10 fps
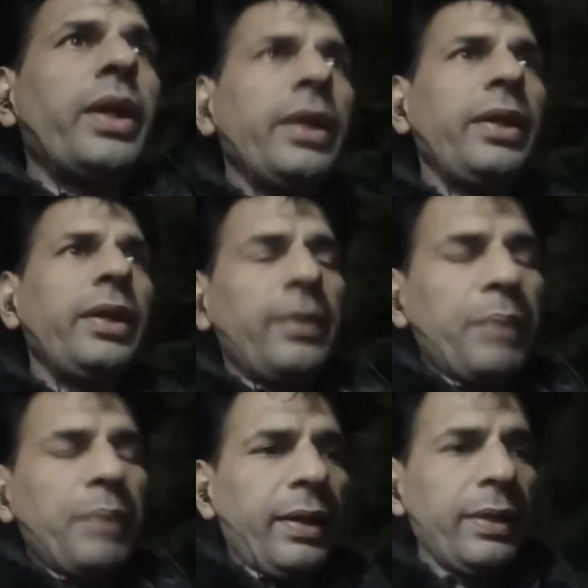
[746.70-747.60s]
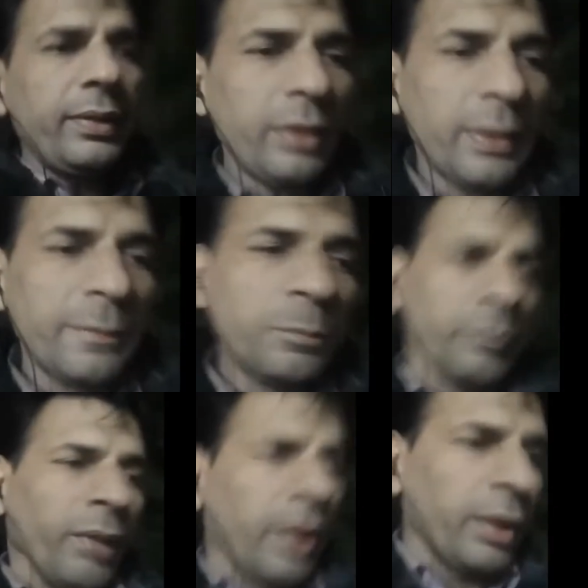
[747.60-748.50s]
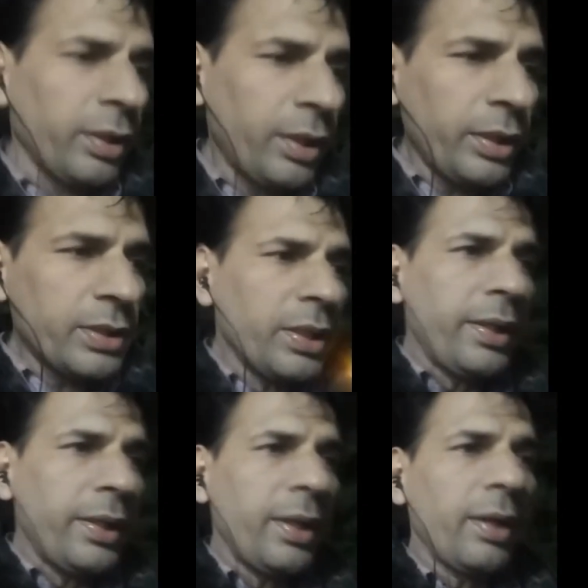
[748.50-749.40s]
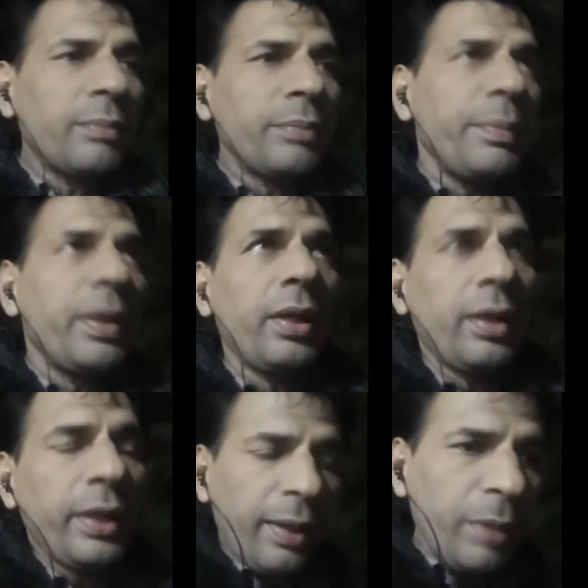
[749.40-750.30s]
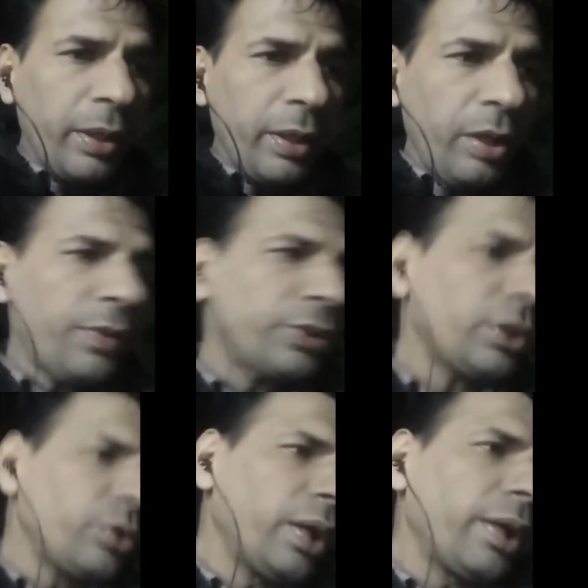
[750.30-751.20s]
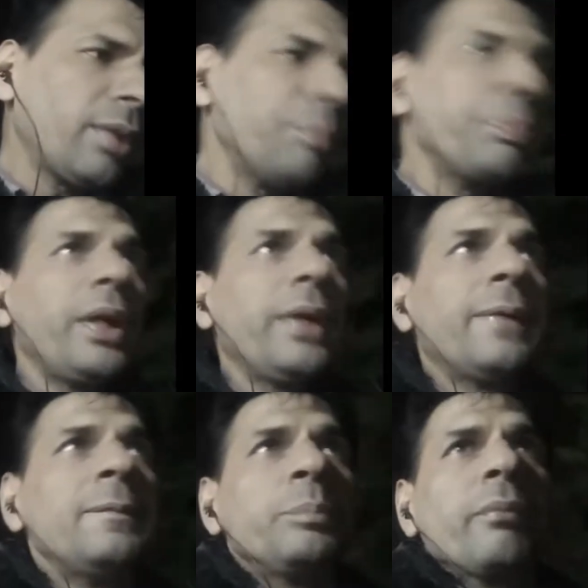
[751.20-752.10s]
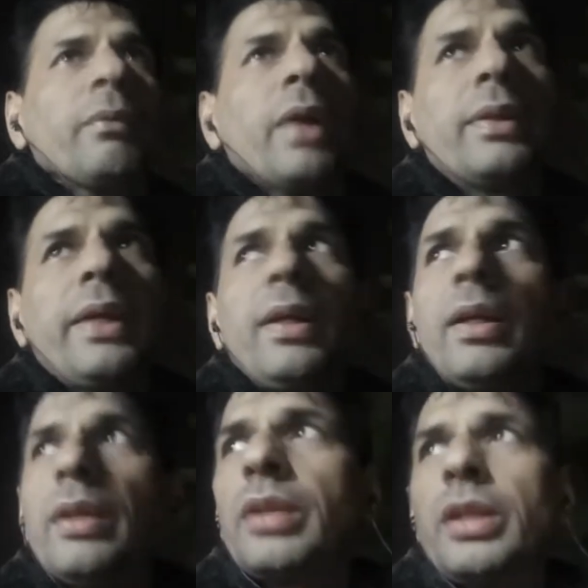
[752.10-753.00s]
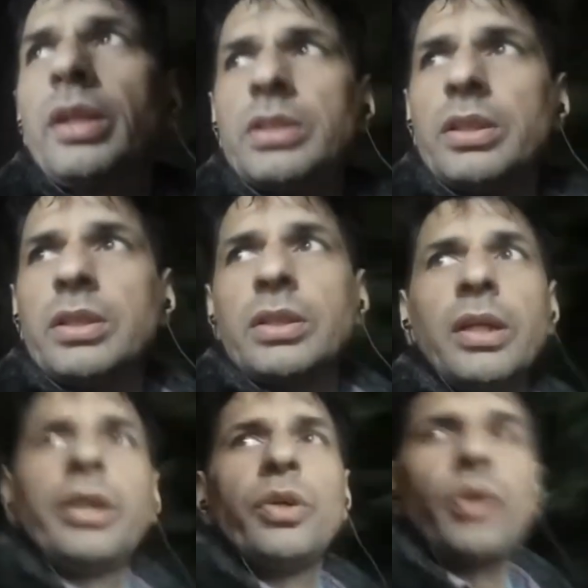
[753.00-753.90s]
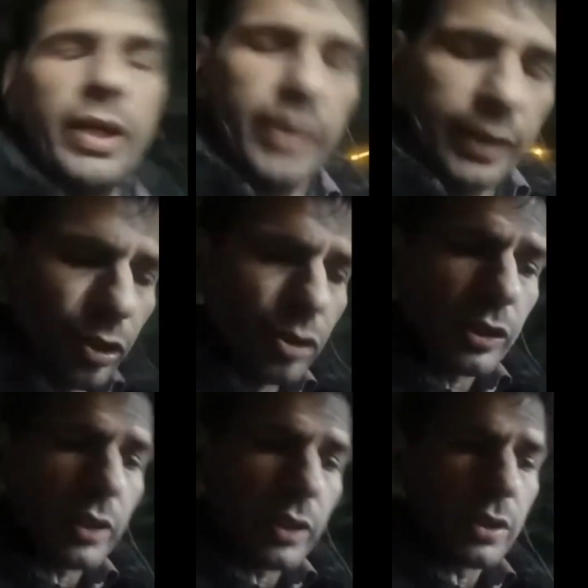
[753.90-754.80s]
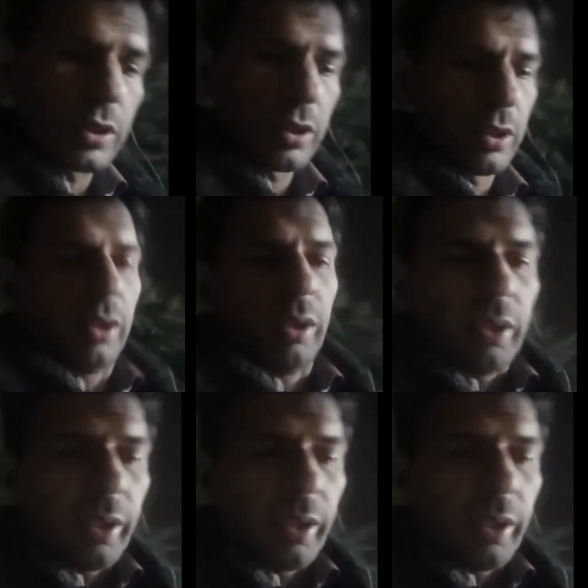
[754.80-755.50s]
and he replied in courteous and humble manner that I am an individual, you are a company. And then T-Series continued ranting nonsense. It